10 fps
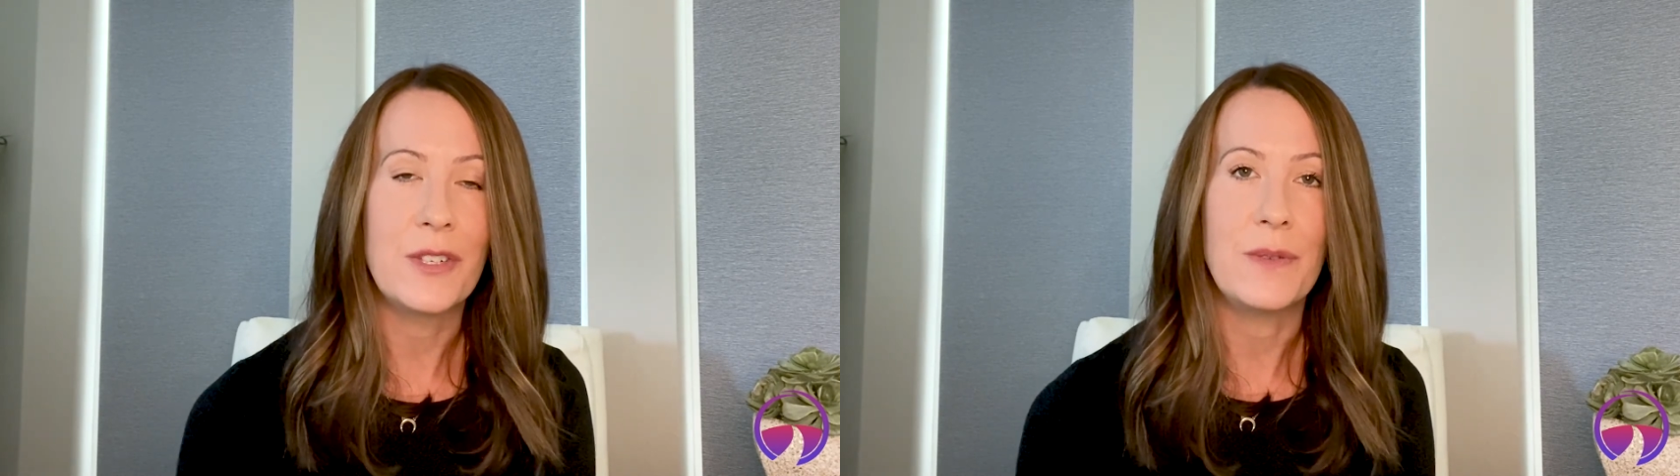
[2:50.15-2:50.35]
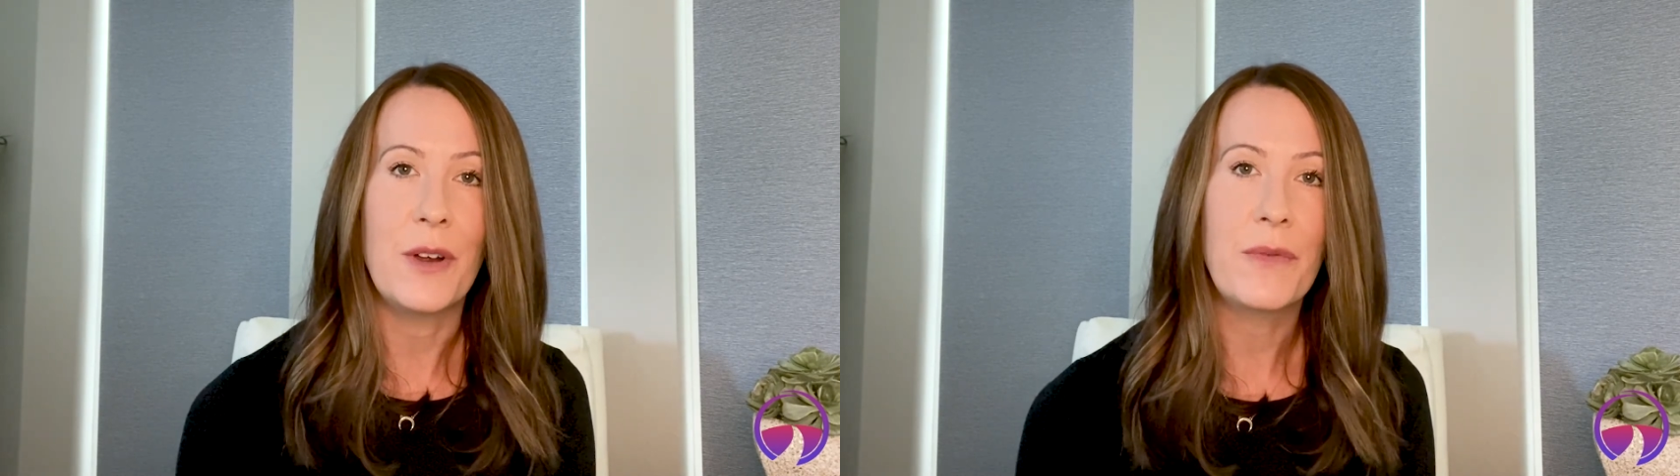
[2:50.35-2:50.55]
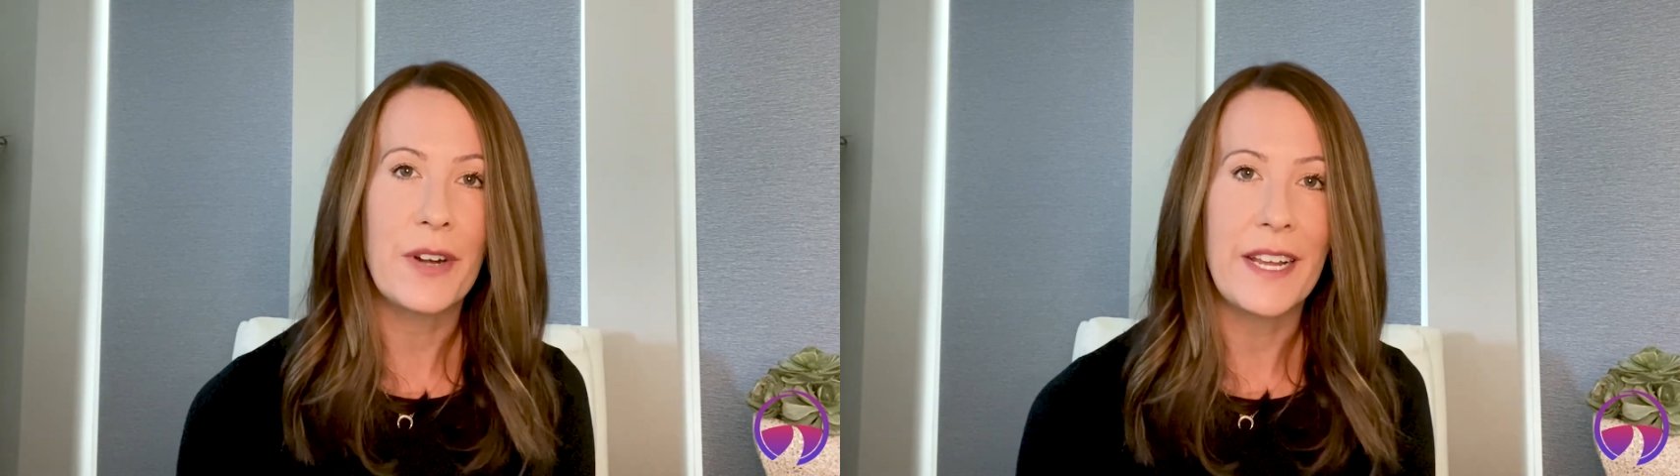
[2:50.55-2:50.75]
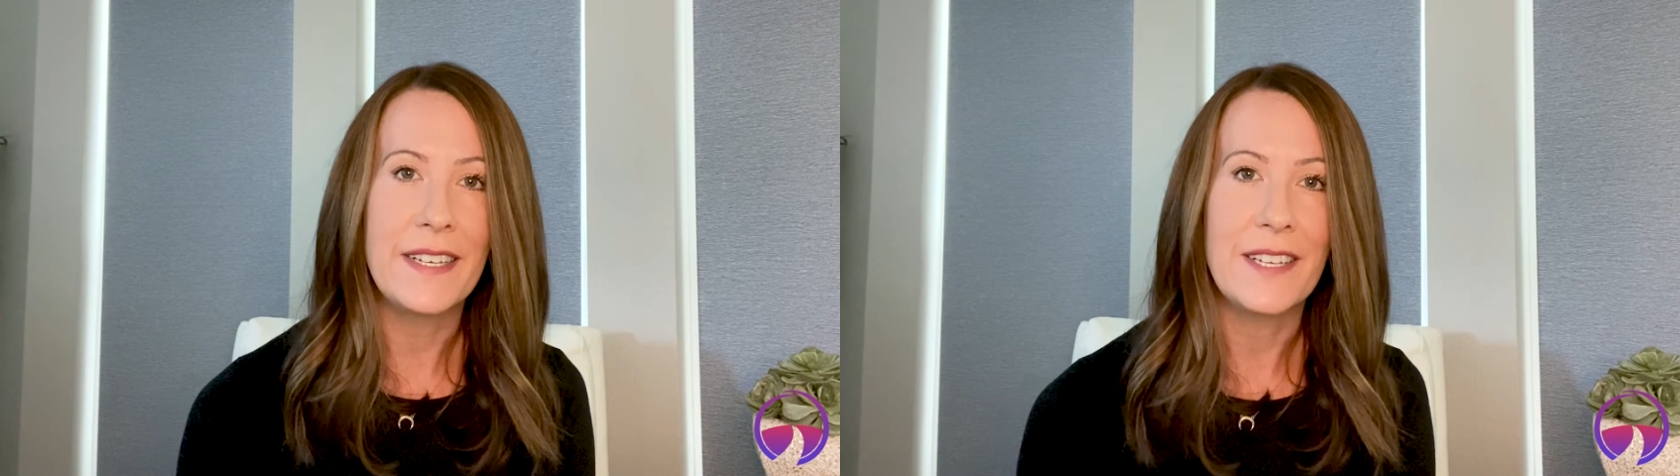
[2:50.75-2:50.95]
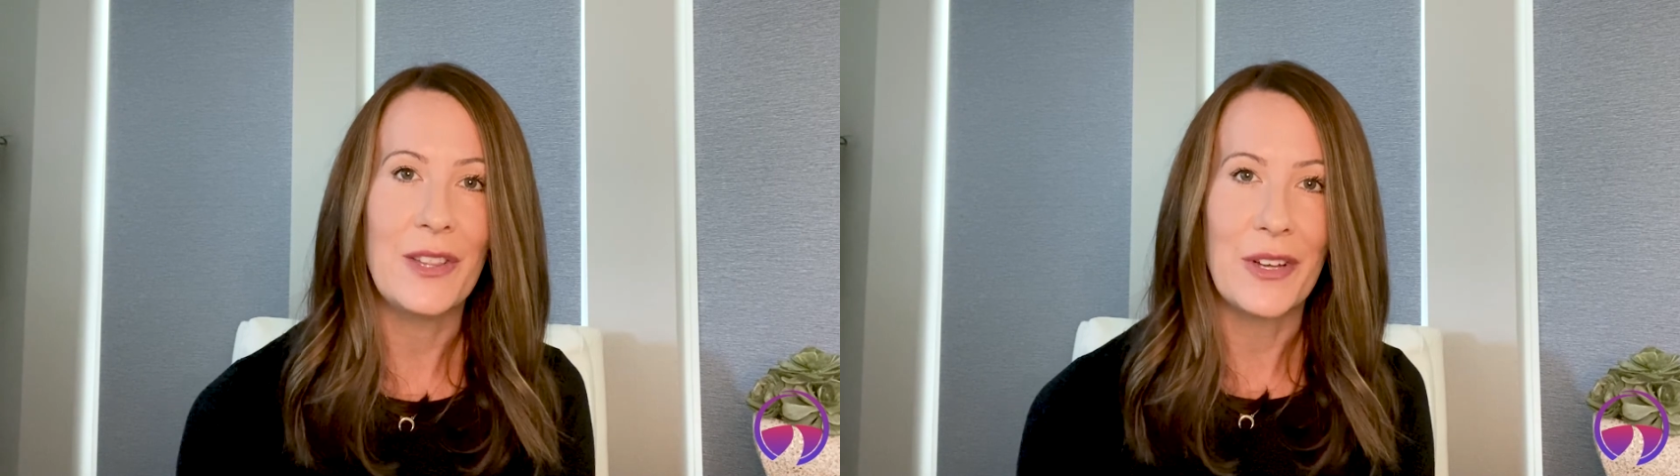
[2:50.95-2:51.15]
So don't forget
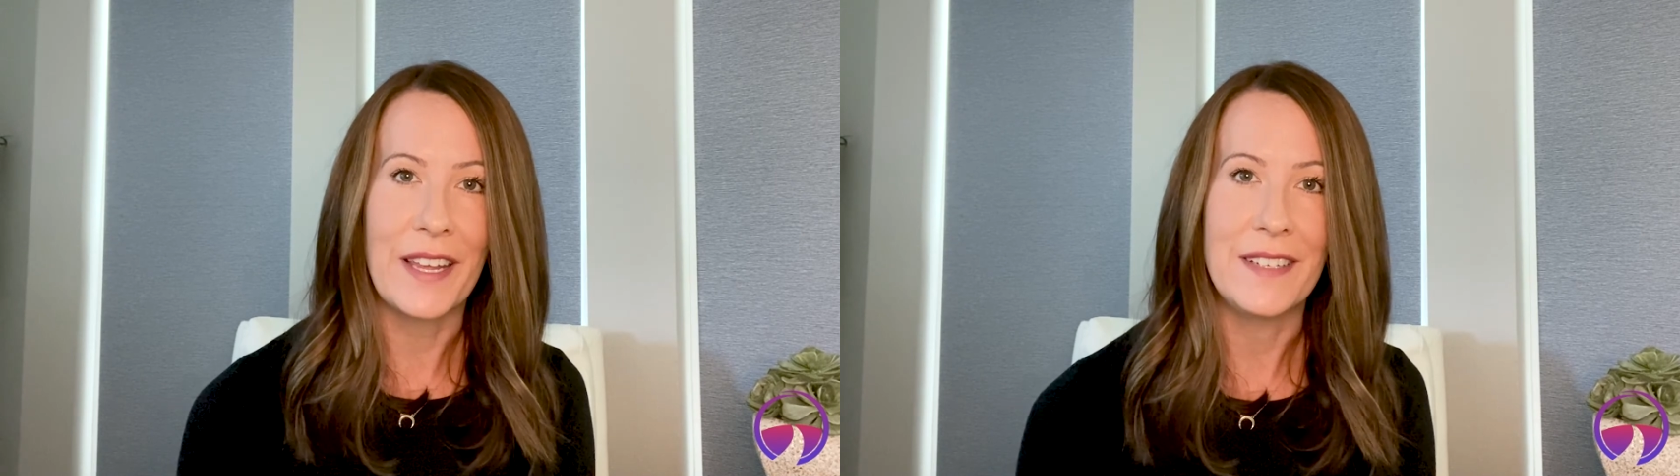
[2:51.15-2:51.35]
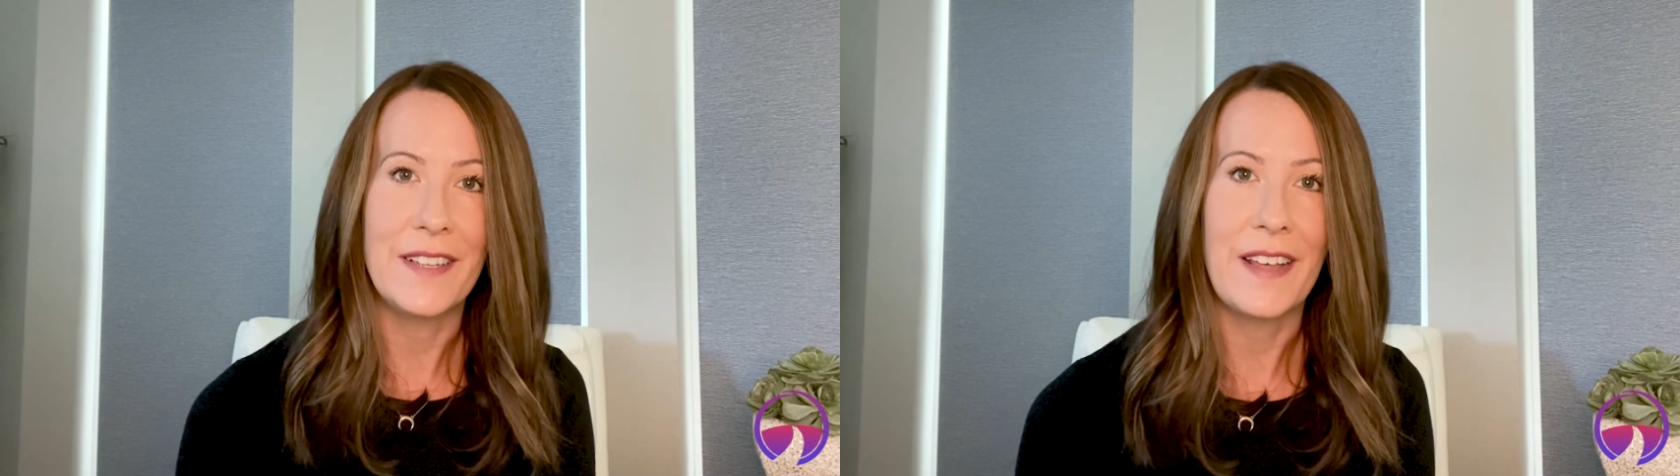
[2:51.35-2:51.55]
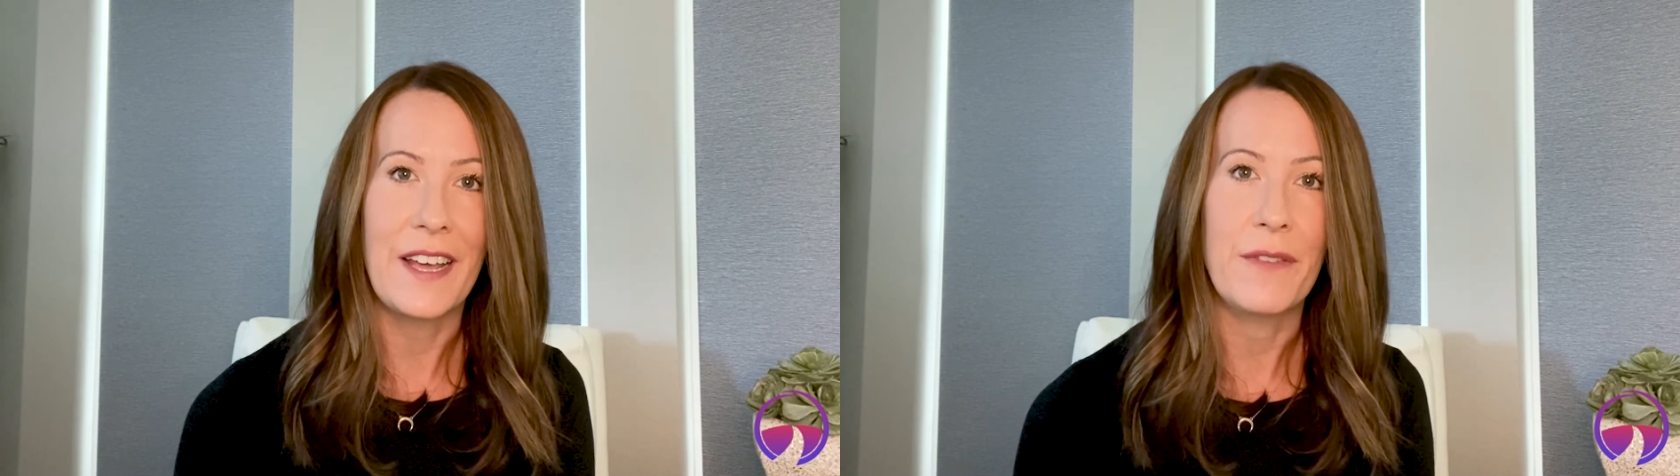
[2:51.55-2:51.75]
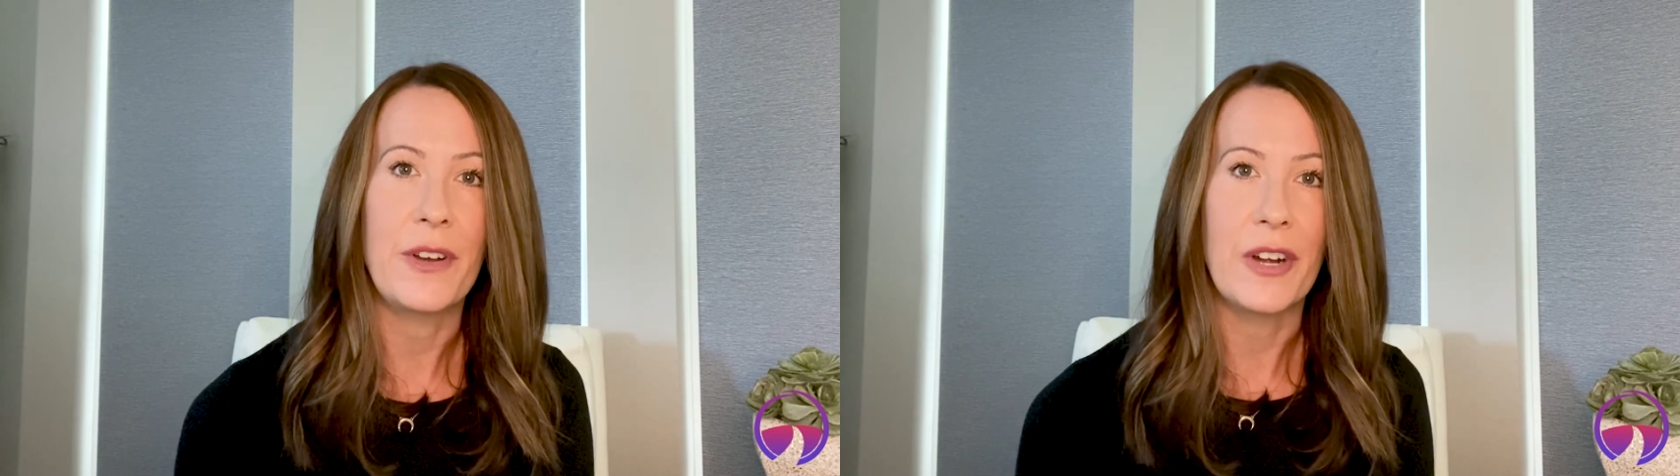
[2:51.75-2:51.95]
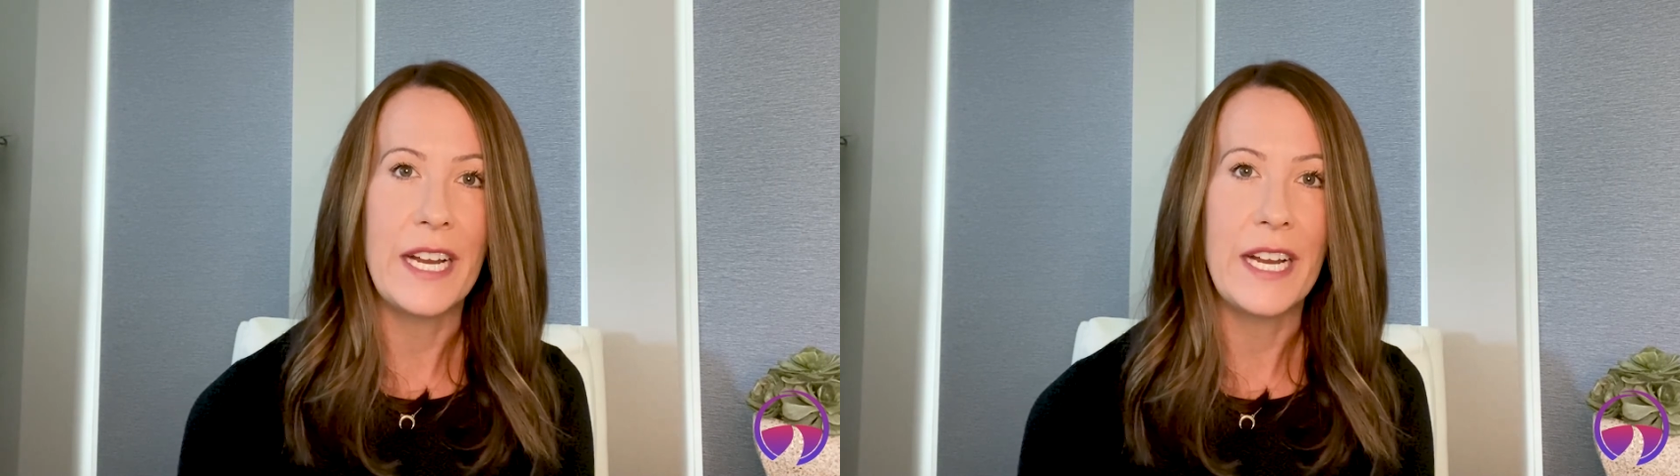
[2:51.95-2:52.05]
to look into that if your